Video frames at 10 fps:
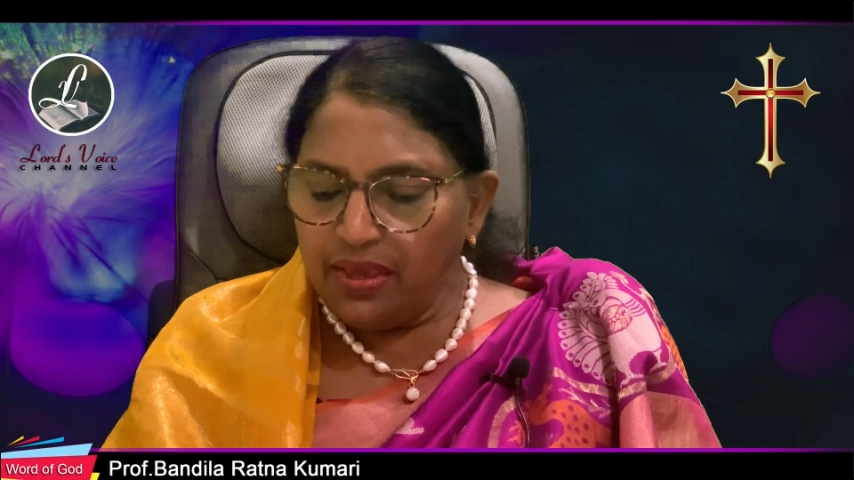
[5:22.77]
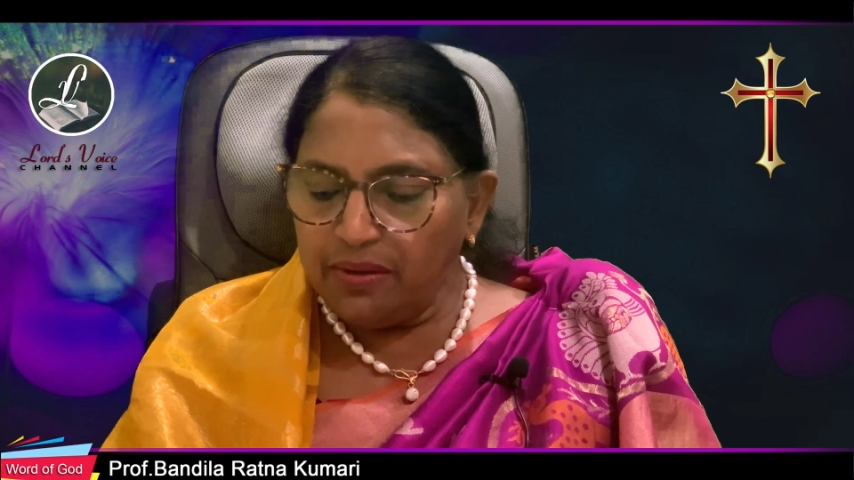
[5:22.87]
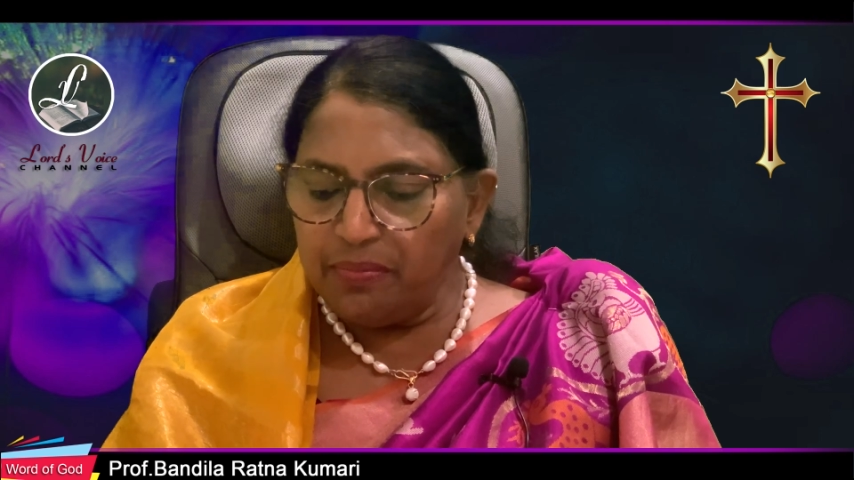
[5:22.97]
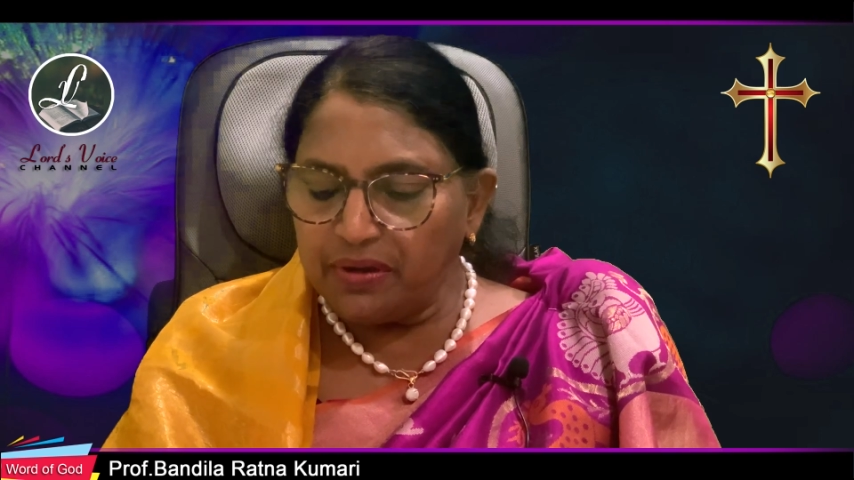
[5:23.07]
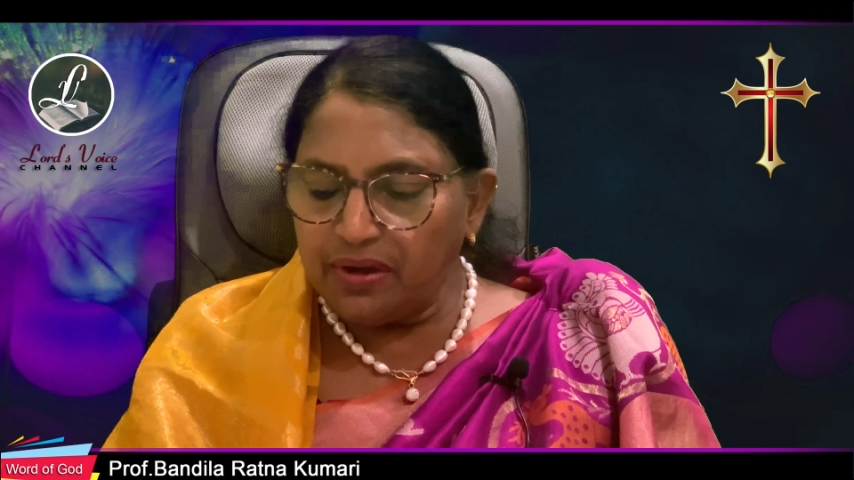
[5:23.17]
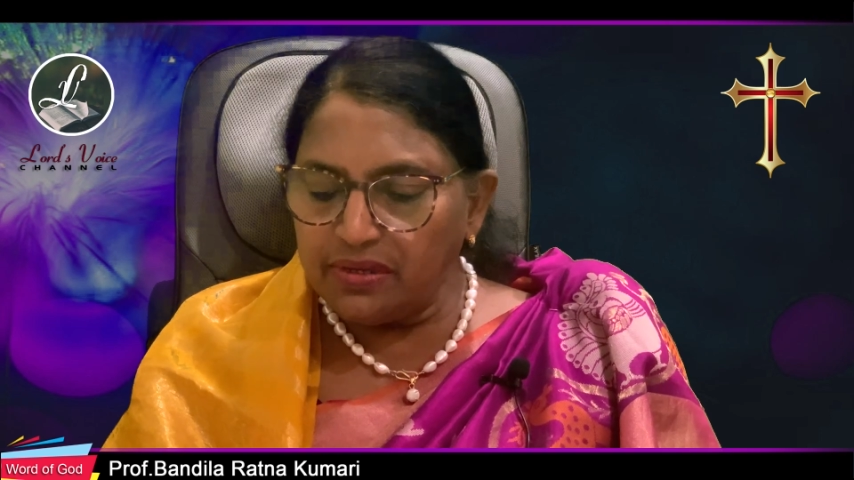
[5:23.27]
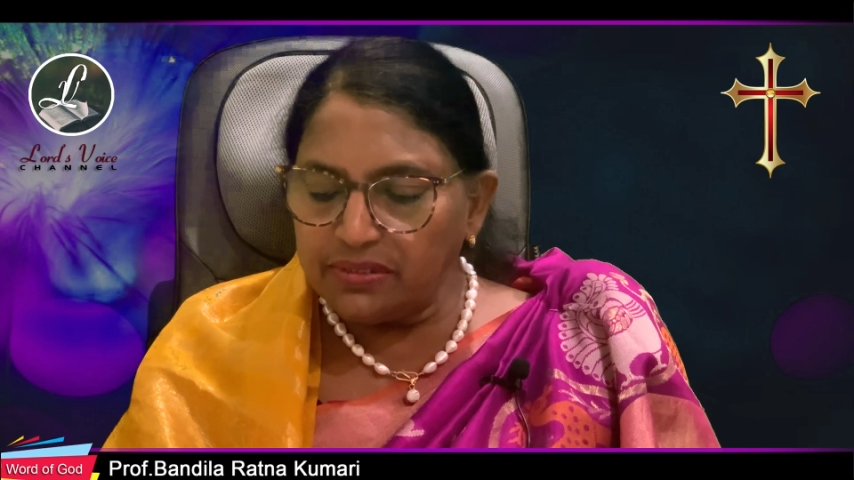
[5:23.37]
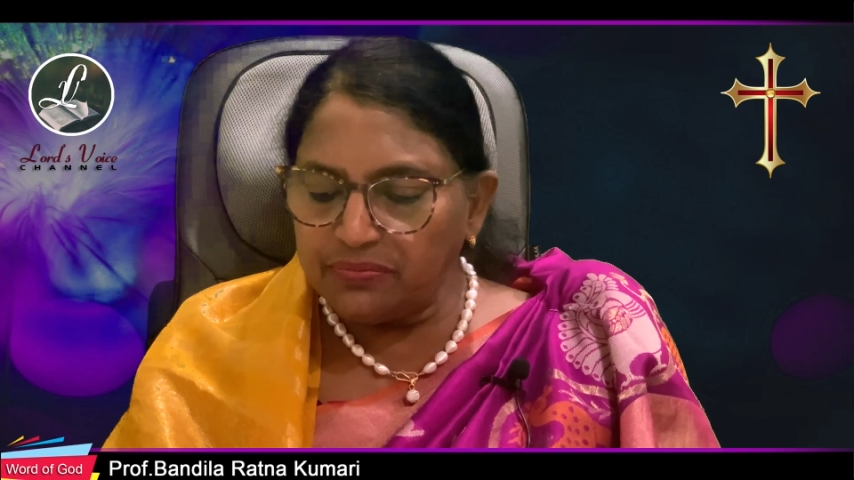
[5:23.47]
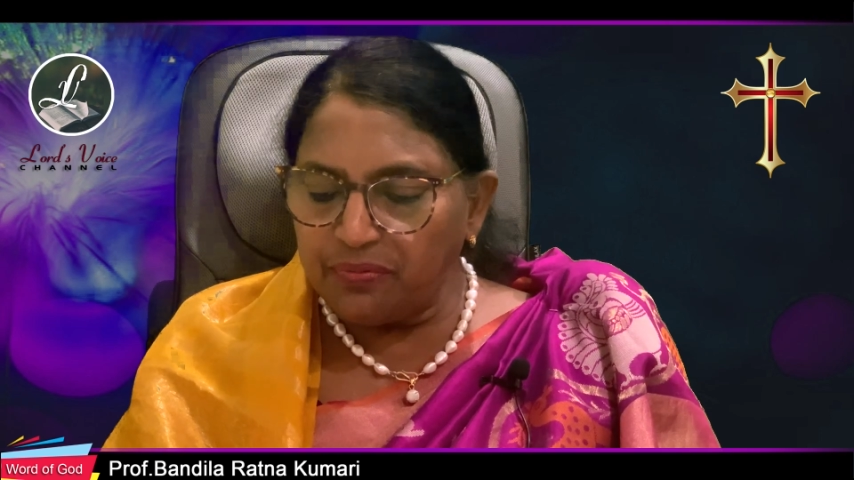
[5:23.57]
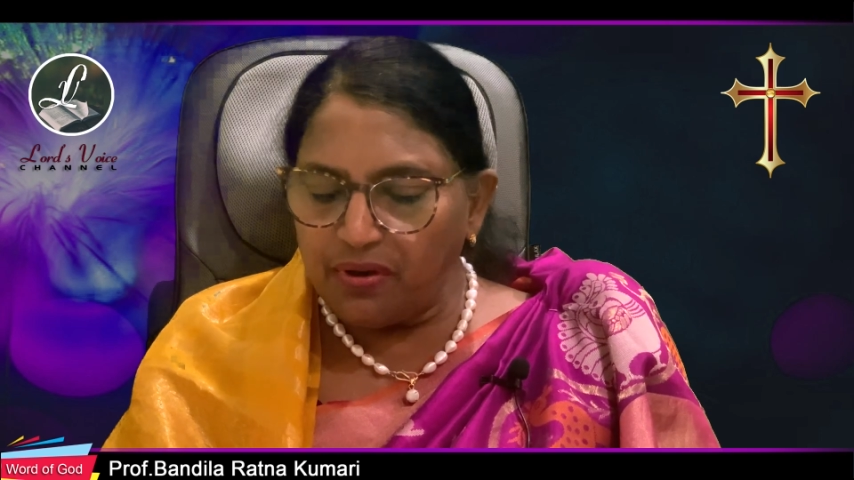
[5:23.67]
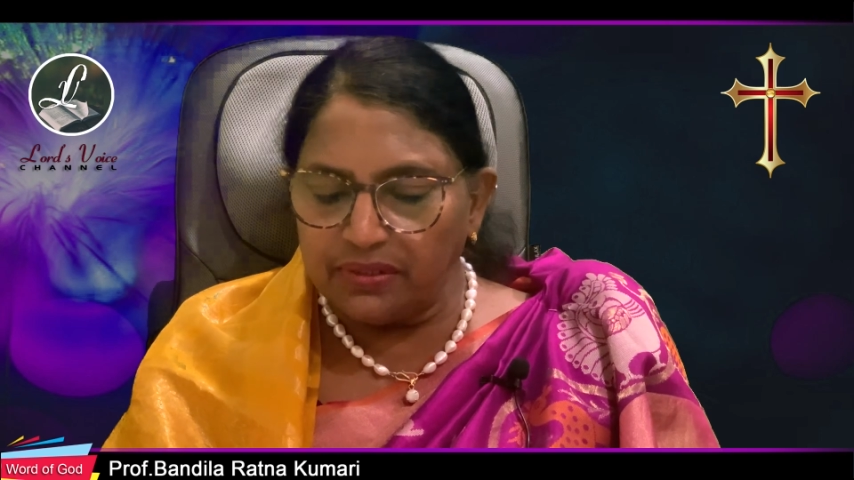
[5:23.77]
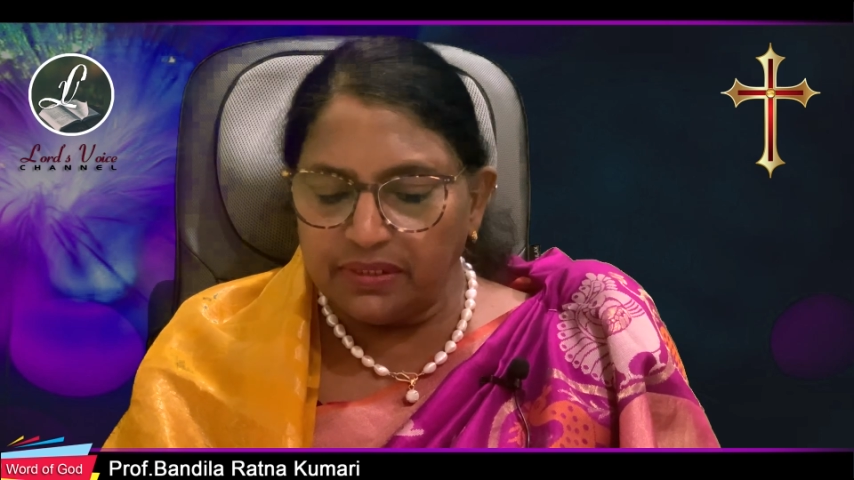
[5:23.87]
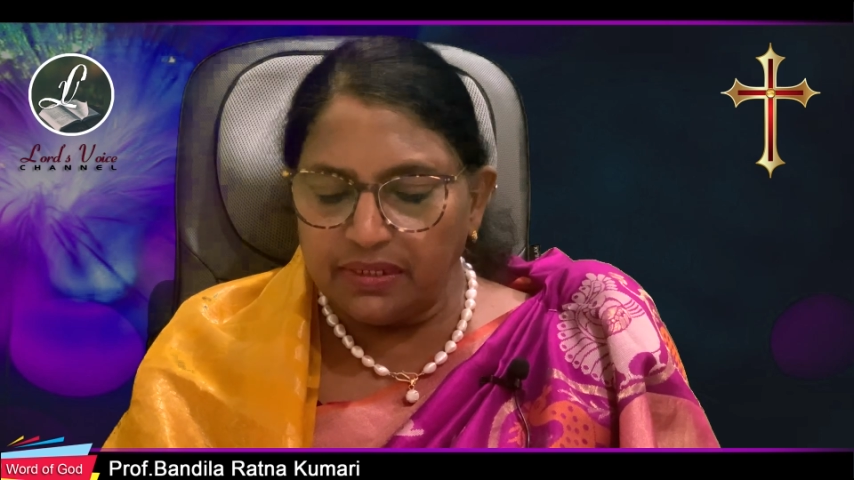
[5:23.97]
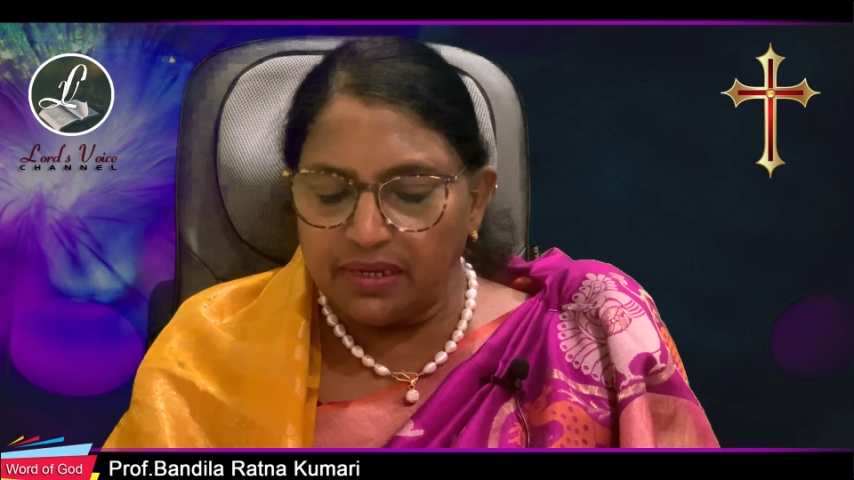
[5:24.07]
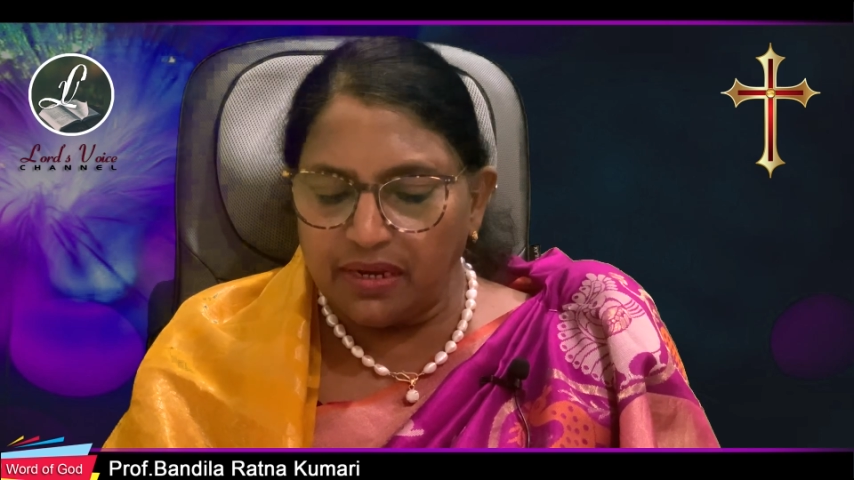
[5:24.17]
Rebecca's father